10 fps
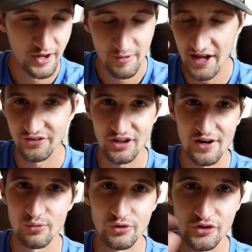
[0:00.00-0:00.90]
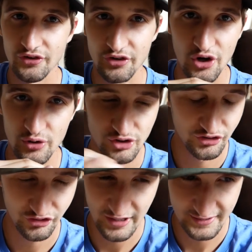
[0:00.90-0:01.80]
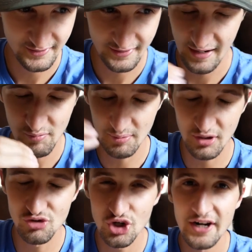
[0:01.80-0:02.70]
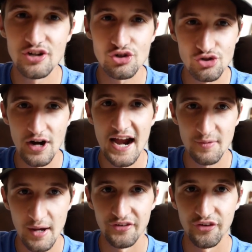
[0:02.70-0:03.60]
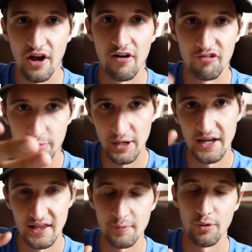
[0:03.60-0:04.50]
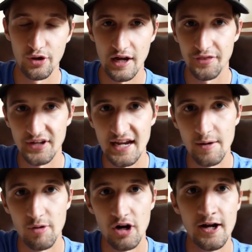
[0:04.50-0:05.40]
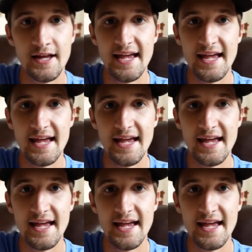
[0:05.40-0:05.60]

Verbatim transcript: my head's kind of woozy, so it's just like I'm, I'm trying to distract myself by like pulling out the camera